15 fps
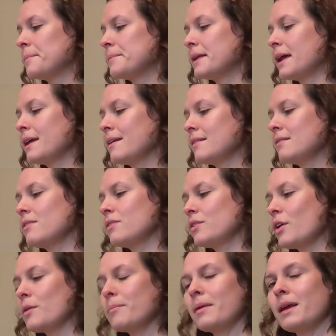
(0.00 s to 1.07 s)
but I can
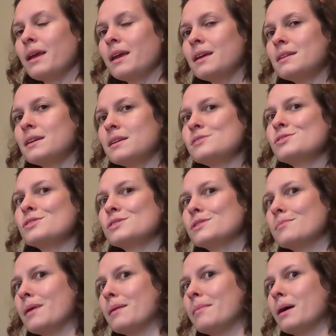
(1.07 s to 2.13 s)
start paying attention
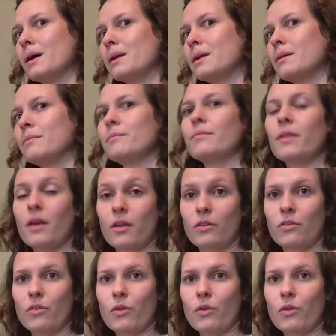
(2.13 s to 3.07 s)
to my body, and